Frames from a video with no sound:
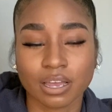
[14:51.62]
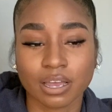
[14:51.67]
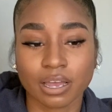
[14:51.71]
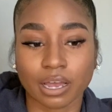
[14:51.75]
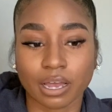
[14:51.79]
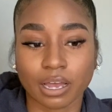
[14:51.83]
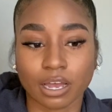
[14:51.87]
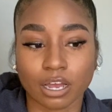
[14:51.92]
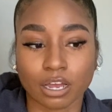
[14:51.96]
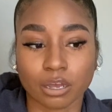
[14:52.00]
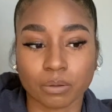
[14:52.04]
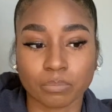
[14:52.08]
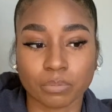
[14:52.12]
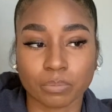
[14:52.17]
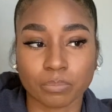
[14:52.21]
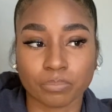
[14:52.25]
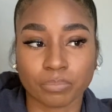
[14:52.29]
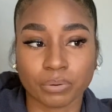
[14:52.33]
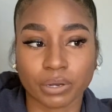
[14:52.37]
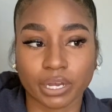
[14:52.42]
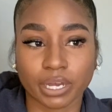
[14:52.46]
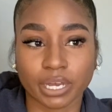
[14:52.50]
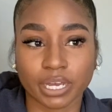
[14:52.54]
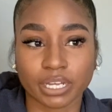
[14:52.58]

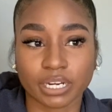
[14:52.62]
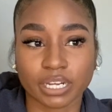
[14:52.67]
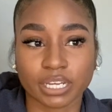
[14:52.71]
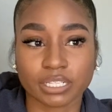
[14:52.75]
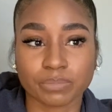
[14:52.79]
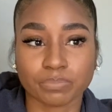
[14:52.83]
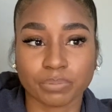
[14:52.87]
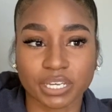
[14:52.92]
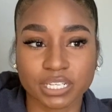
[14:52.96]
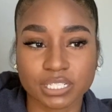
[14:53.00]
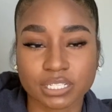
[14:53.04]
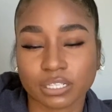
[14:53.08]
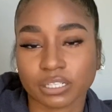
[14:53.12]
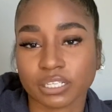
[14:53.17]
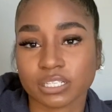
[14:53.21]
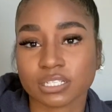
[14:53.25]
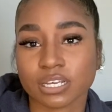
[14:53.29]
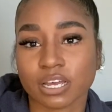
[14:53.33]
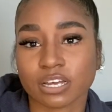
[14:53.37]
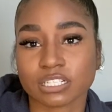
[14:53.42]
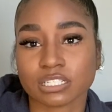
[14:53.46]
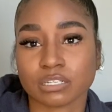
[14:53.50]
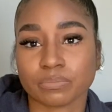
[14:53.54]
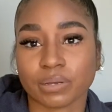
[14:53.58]
But it basically
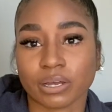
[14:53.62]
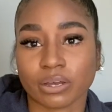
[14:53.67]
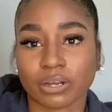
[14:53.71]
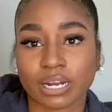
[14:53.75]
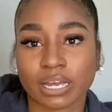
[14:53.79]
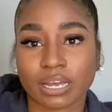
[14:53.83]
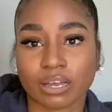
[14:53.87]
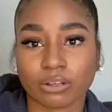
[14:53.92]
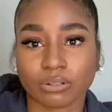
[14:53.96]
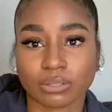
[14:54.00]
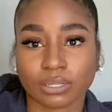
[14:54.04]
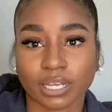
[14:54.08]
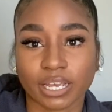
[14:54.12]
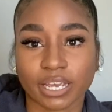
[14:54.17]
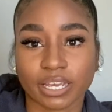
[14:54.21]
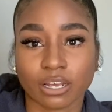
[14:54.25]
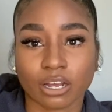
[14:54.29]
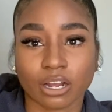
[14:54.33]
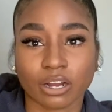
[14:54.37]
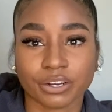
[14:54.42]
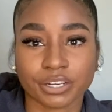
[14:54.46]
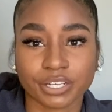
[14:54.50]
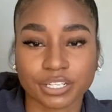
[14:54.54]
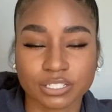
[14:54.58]
talks about how, like,
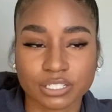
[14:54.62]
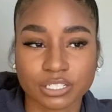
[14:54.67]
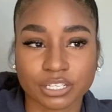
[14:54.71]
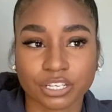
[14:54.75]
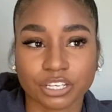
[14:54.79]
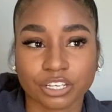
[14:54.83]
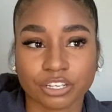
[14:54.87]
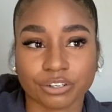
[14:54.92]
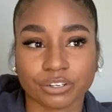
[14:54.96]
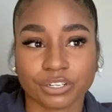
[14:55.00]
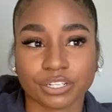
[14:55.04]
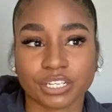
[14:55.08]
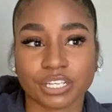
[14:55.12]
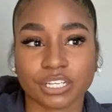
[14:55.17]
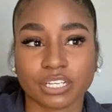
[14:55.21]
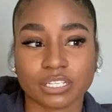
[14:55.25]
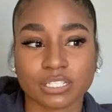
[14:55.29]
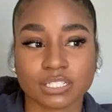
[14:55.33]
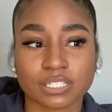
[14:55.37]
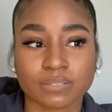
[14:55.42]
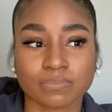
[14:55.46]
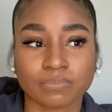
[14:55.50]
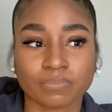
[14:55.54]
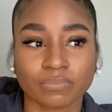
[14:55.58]
our
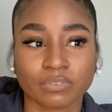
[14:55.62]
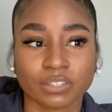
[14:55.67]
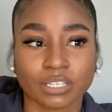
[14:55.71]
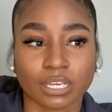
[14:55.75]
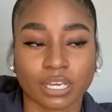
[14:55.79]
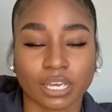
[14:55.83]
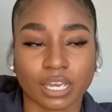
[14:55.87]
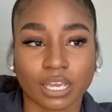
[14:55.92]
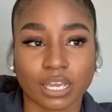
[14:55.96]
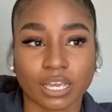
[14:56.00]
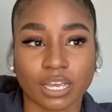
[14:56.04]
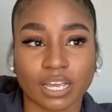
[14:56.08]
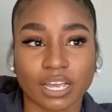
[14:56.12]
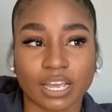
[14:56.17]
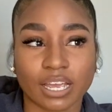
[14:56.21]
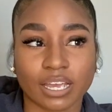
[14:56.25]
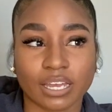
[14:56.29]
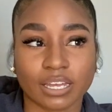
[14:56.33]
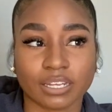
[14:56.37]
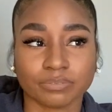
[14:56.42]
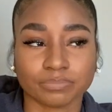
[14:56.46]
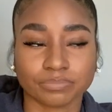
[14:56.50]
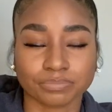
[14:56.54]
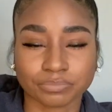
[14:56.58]
insecurities
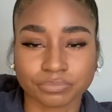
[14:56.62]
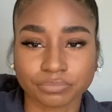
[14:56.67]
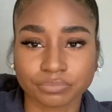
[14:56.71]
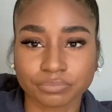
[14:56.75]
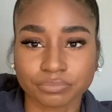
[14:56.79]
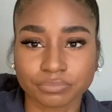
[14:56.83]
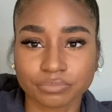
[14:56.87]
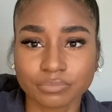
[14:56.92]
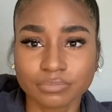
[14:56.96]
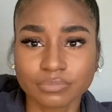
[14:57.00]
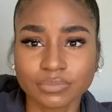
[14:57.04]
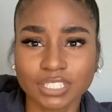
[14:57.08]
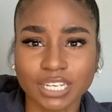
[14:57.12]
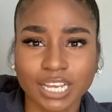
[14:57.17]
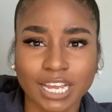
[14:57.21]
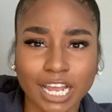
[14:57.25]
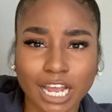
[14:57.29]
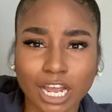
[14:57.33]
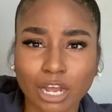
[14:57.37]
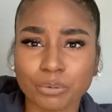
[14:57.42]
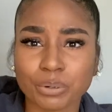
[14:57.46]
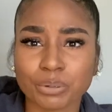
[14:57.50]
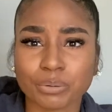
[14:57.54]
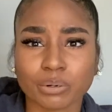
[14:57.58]
and
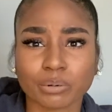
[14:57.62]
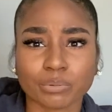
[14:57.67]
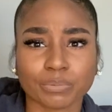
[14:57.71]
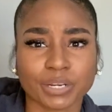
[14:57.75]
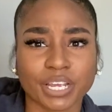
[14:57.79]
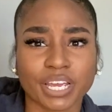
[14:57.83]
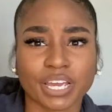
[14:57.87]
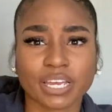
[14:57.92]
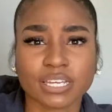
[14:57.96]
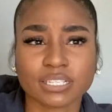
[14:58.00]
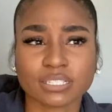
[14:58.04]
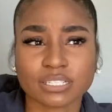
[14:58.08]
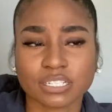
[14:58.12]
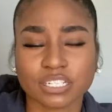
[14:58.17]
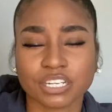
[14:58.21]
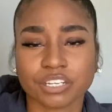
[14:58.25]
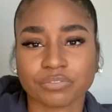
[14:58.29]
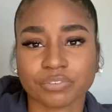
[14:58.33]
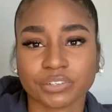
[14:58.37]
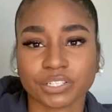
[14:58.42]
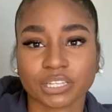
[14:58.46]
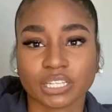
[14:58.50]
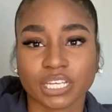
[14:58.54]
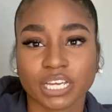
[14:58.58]
how we were raised and
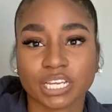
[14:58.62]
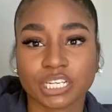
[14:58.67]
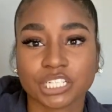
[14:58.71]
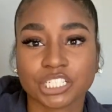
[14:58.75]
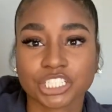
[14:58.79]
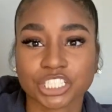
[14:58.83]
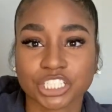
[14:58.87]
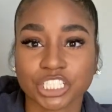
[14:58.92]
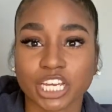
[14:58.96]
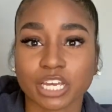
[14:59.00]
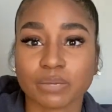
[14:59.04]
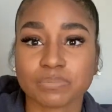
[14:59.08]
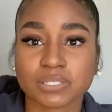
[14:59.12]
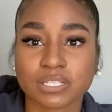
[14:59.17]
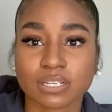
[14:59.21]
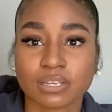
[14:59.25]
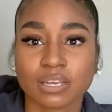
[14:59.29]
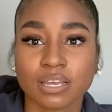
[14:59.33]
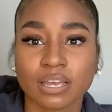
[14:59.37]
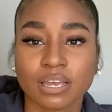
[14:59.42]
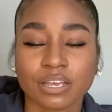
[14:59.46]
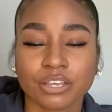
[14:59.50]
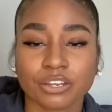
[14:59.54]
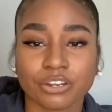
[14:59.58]
different things shapes,
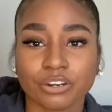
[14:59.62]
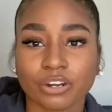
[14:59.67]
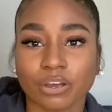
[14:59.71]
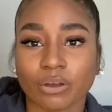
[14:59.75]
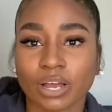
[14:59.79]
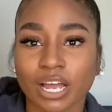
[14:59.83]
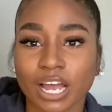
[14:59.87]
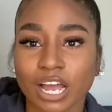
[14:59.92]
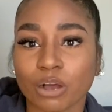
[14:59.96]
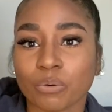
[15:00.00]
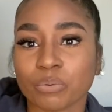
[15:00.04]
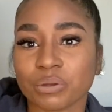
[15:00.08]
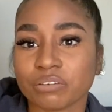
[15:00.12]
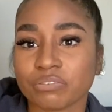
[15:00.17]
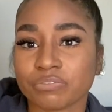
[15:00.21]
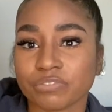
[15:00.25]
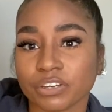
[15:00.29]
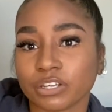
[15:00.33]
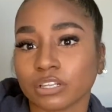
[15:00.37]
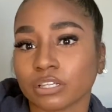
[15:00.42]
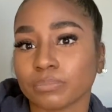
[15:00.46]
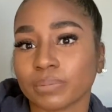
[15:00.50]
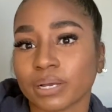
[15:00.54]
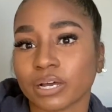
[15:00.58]
you know, how we
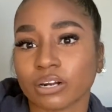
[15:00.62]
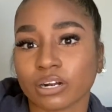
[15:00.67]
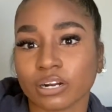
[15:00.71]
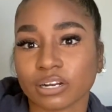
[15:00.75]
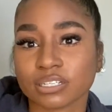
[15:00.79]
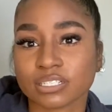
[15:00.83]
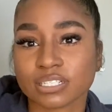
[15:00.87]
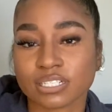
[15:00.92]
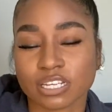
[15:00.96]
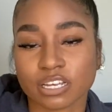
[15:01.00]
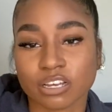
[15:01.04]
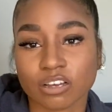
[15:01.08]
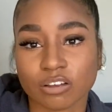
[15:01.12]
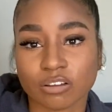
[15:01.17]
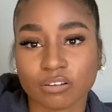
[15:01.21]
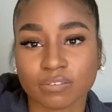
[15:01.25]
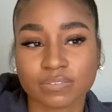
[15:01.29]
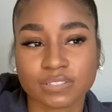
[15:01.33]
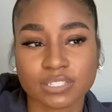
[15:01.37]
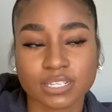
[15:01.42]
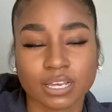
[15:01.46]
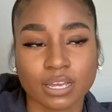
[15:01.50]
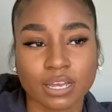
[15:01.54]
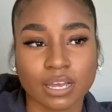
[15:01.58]
feel about ourselves.